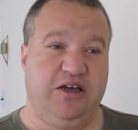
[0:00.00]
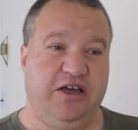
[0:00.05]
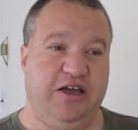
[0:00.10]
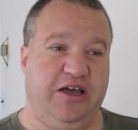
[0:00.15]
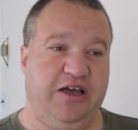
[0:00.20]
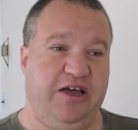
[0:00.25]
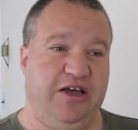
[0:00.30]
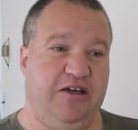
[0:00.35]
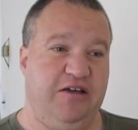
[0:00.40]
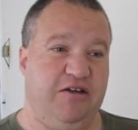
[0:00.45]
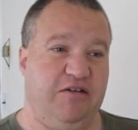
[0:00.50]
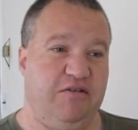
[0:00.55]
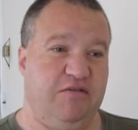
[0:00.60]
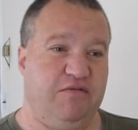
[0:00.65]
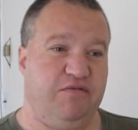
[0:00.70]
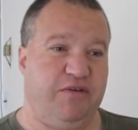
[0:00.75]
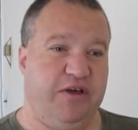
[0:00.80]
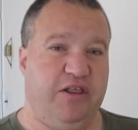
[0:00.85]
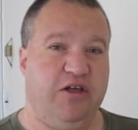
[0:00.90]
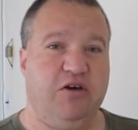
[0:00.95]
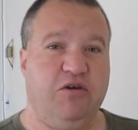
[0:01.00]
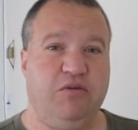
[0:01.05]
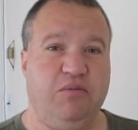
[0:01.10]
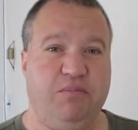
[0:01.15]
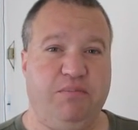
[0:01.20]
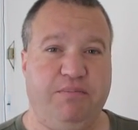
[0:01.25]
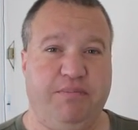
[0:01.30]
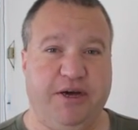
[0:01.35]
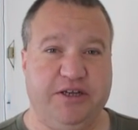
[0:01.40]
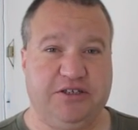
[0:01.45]
a
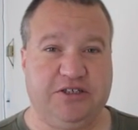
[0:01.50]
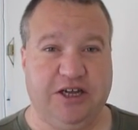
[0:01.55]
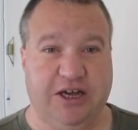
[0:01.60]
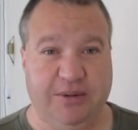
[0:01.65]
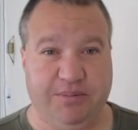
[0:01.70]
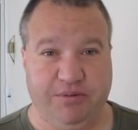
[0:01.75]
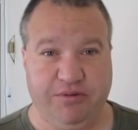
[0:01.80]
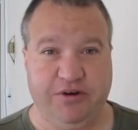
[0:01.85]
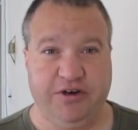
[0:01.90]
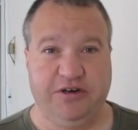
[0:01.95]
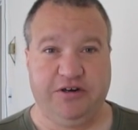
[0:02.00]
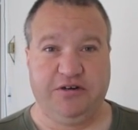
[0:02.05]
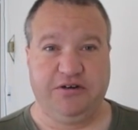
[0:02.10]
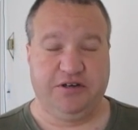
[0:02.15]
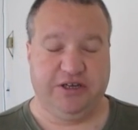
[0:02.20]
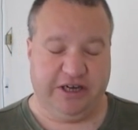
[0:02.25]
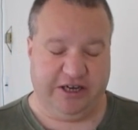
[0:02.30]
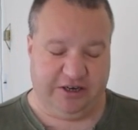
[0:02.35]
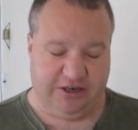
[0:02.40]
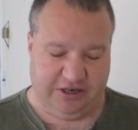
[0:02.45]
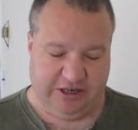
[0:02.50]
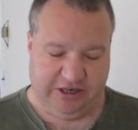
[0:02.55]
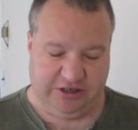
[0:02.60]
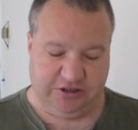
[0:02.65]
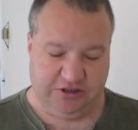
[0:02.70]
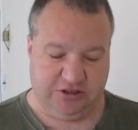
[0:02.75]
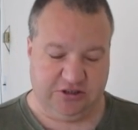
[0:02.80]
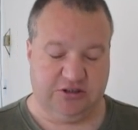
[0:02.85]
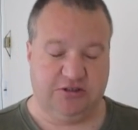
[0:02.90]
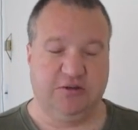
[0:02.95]
fellow bus operator at
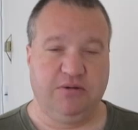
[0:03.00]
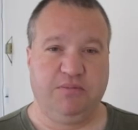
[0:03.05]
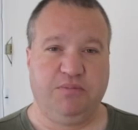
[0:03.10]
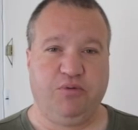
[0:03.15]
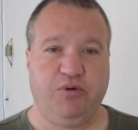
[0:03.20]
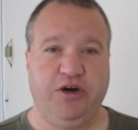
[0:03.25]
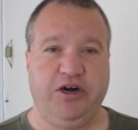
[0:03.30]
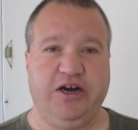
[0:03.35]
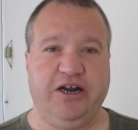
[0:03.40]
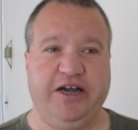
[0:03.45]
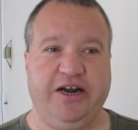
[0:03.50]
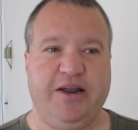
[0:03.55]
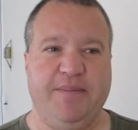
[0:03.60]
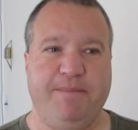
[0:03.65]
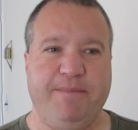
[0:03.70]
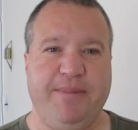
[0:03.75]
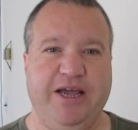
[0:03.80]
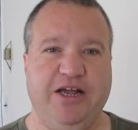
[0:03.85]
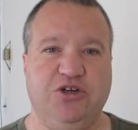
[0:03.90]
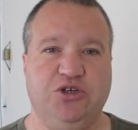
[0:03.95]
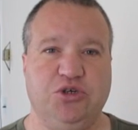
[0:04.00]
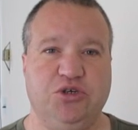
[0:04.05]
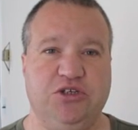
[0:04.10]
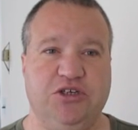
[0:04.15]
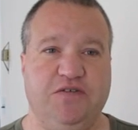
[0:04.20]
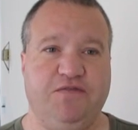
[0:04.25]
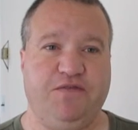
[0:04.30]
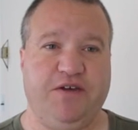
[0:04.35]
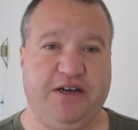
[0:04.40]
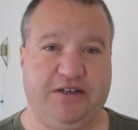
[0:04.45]
NICE pointed out a major
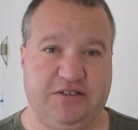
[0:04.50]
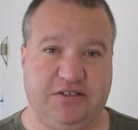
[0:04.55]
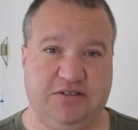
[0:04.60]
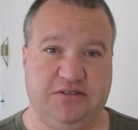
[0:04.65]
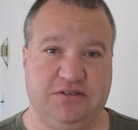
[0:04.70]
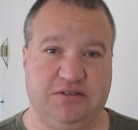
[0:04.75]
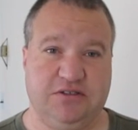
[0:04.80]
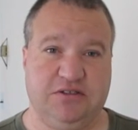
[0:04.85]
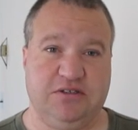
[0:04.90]
defect.